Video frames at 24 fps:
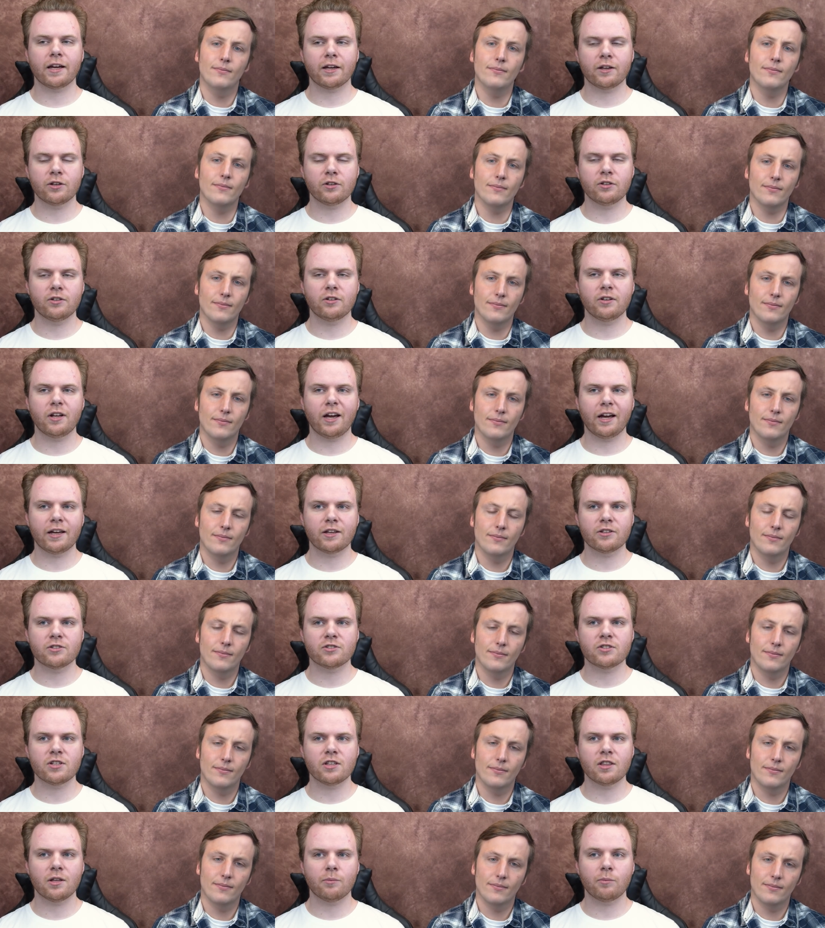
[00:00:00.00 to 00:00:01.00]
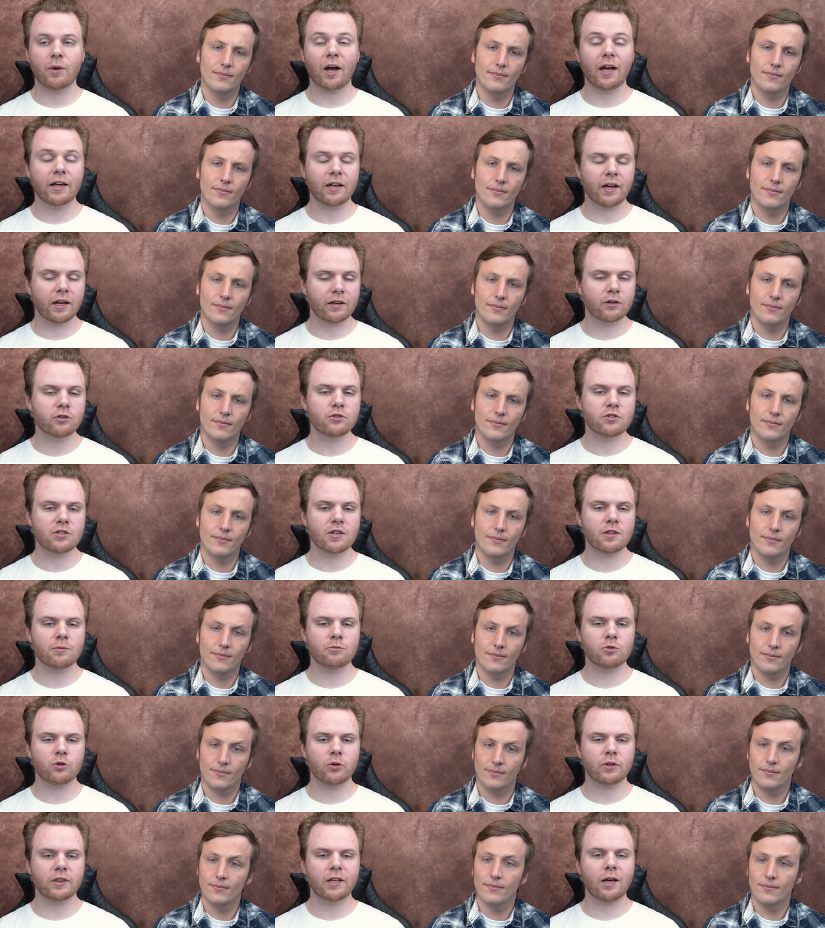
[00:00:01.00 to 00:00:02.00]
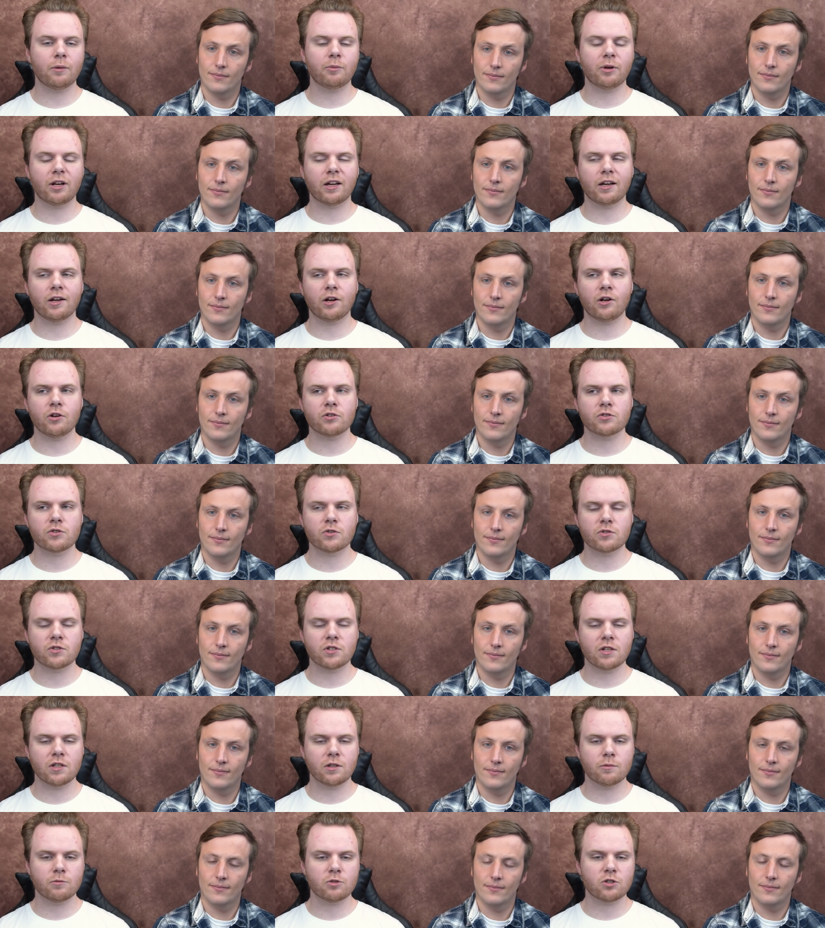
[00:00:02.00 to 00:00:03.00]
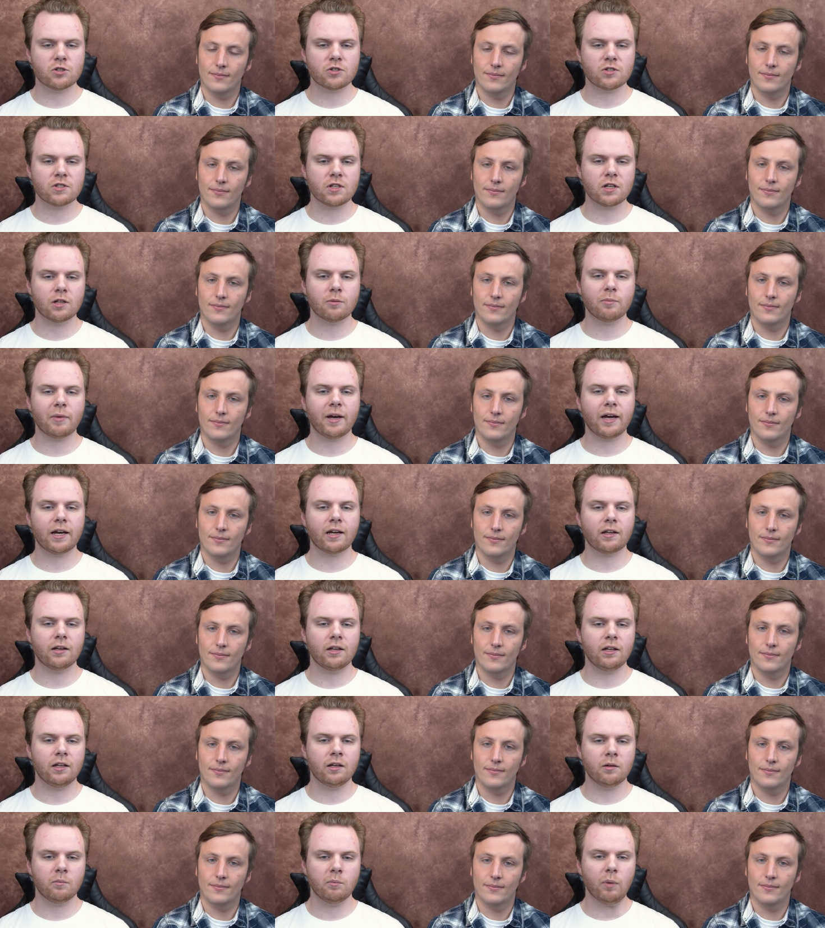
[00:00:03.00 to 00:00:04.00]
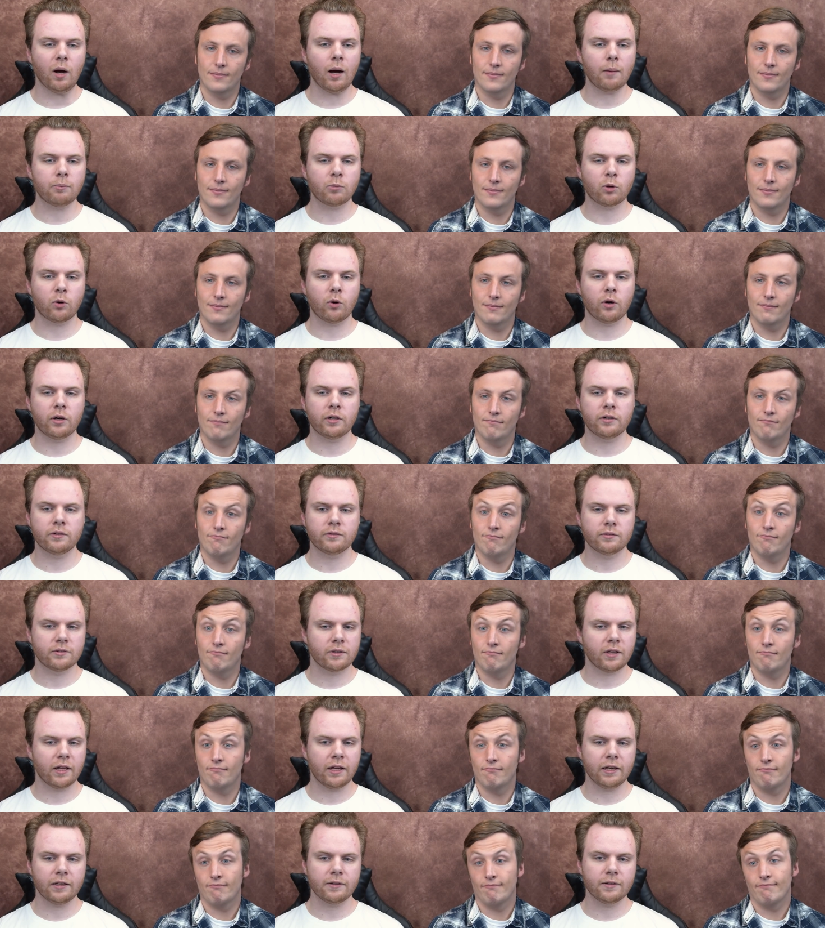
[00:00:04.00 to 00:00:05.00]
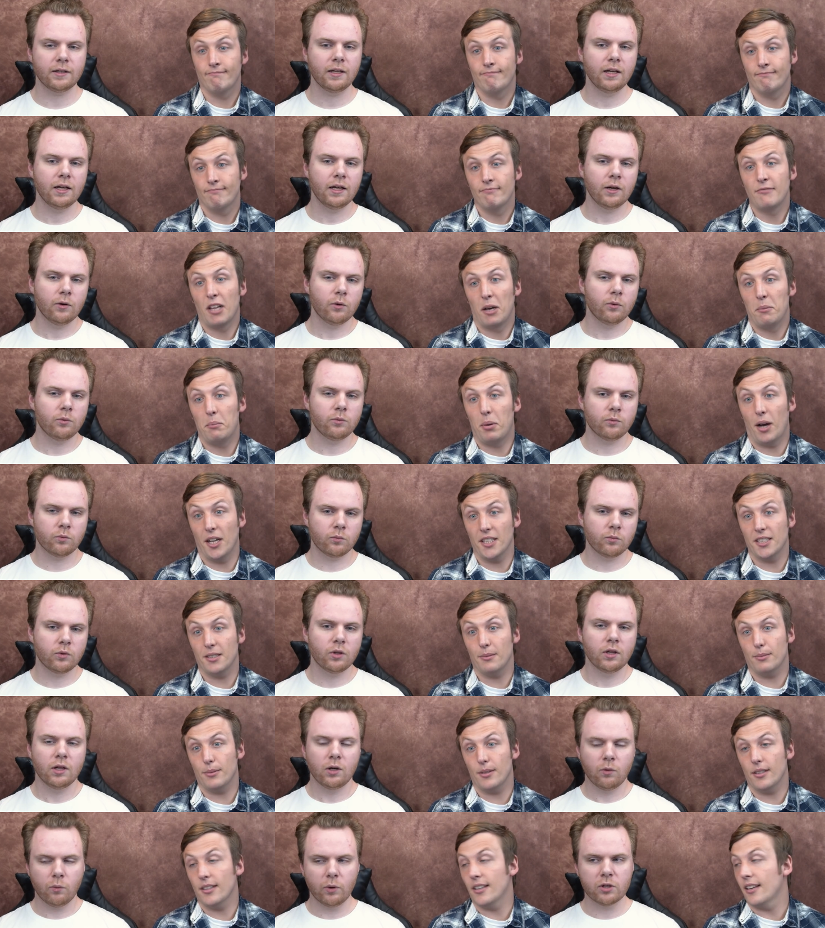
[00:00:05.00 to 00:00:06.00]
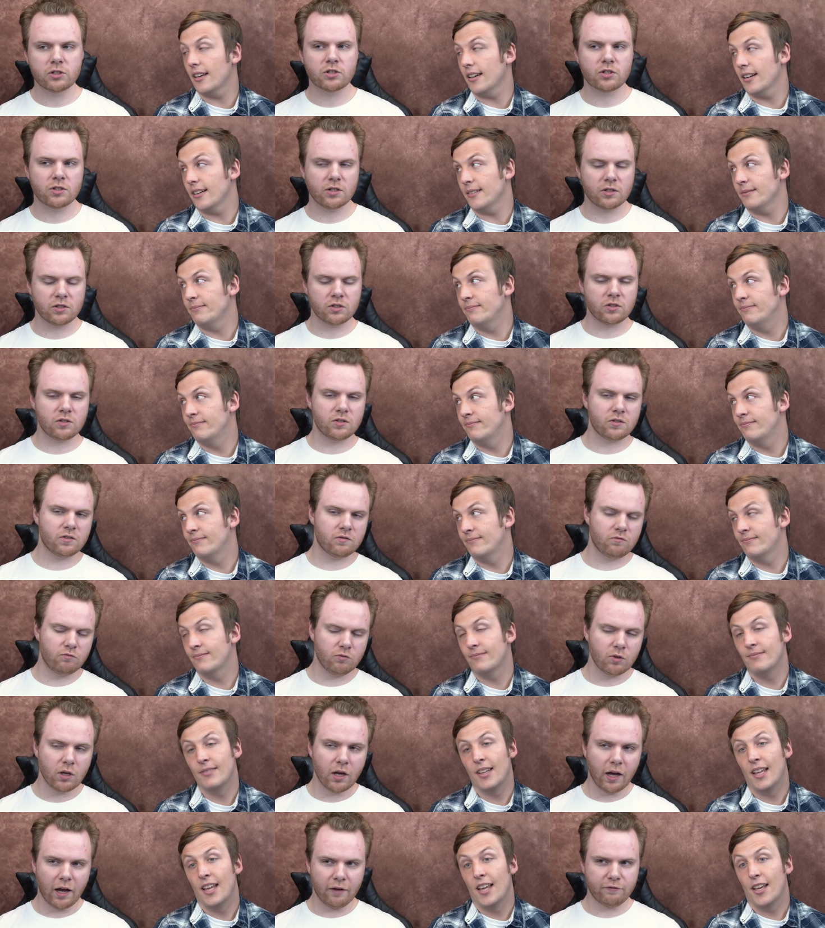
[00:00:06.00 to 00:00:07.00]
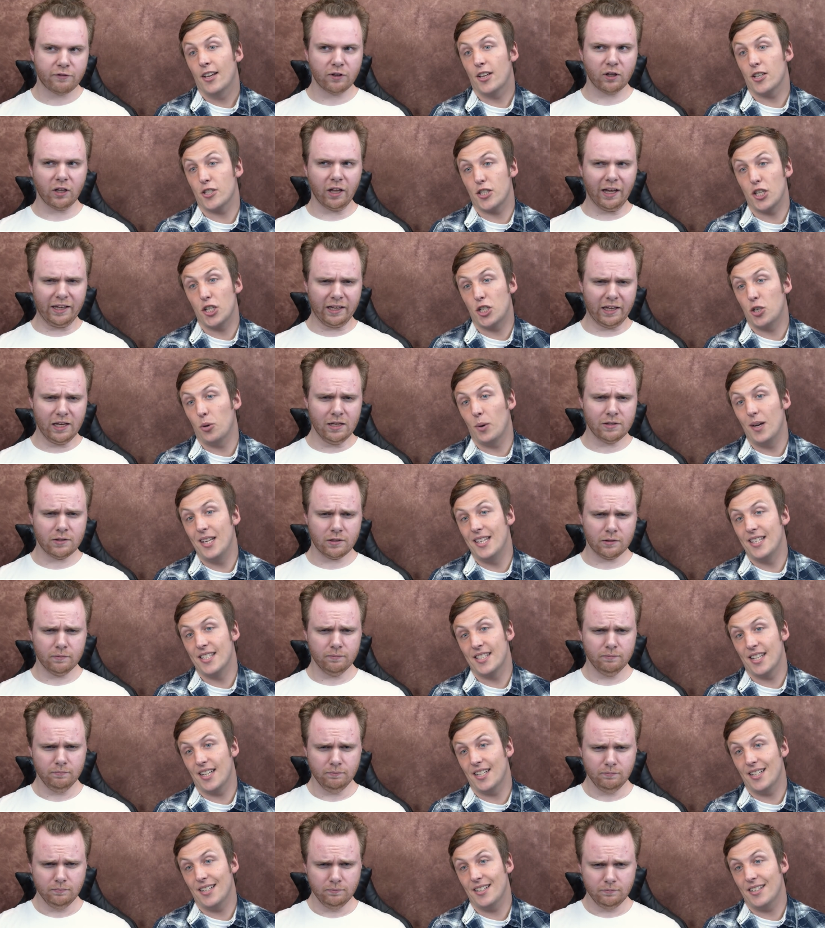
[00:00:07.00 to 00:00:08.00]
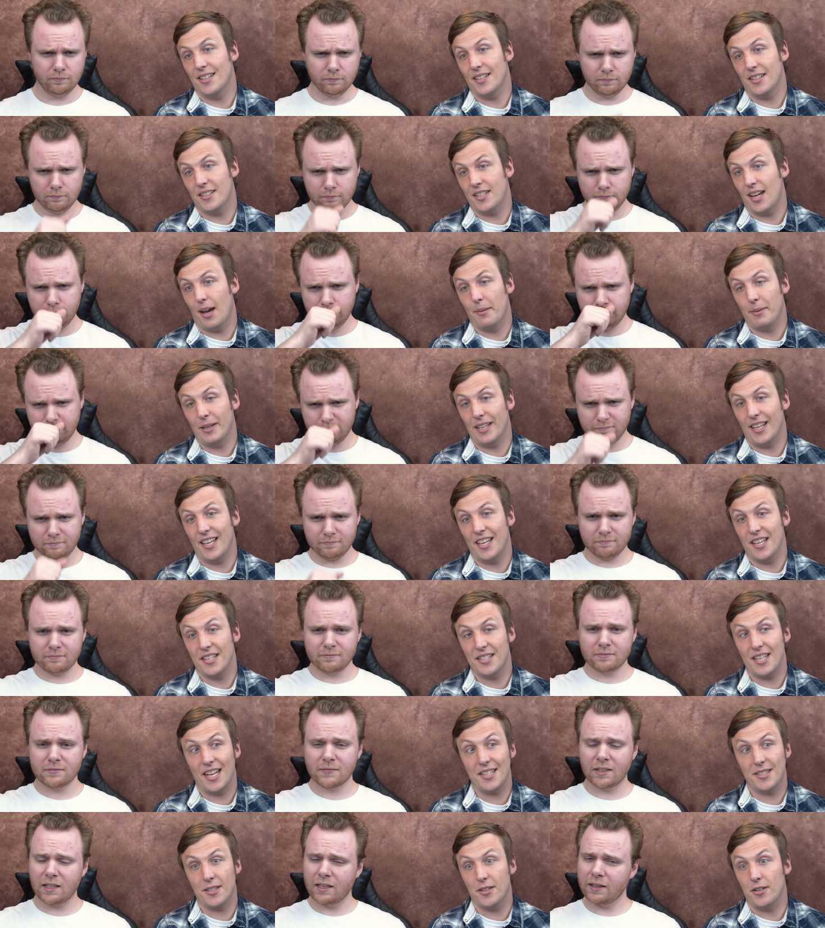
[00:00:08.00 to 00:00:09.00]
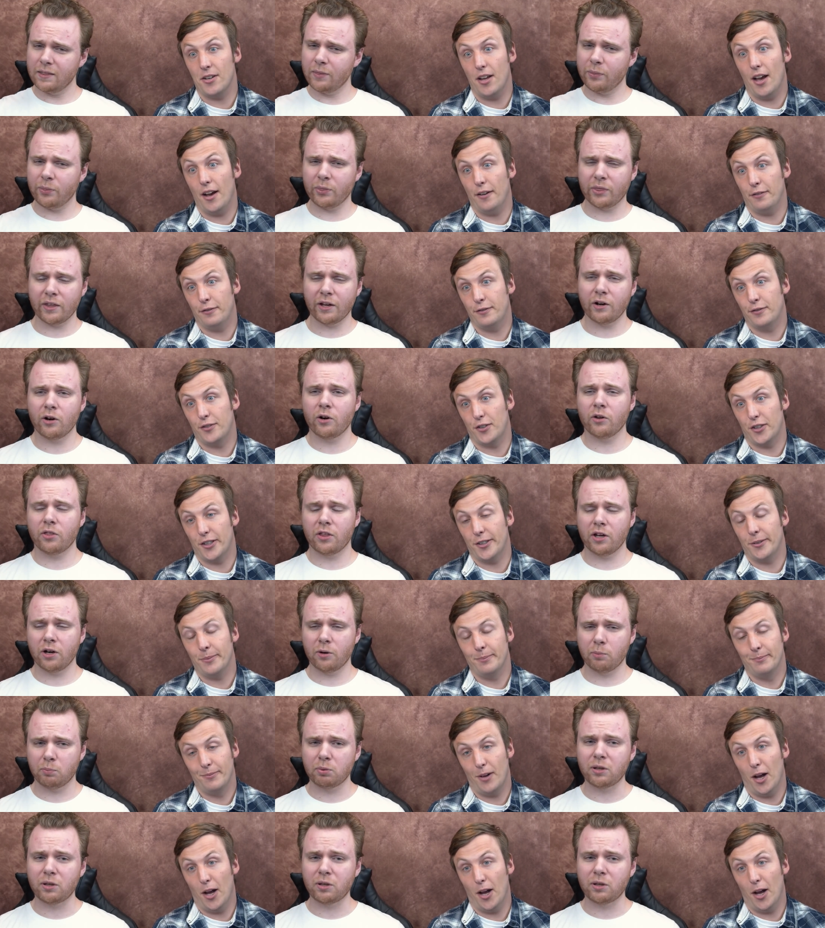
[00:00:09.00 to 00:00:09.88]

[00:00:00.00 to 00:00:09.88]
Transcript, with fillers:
Speaker 1: I could I could see them I, I could see them doing that, but I could also see them just sitting back and eating popcorn, like possibly.
Speaker 2: Which yeah. I feel like the twins and uh, Tamaki is that's enough. They're they're